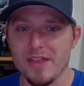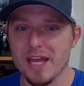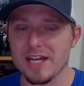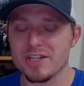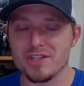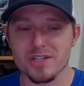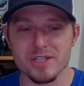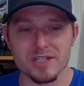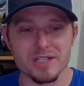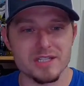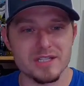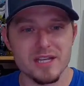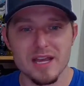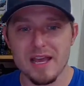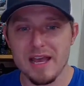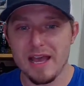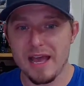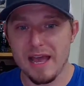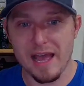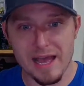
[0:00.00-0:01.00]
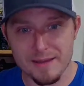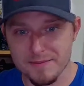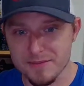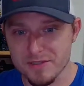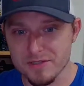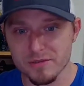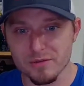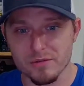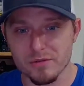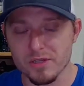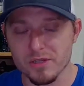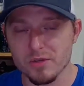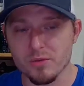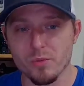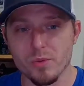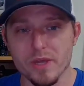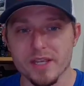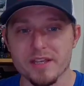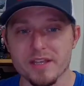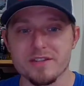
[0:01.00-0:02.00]
That's just absolutely
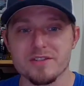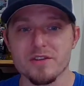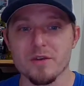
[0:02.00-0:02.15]
wicked.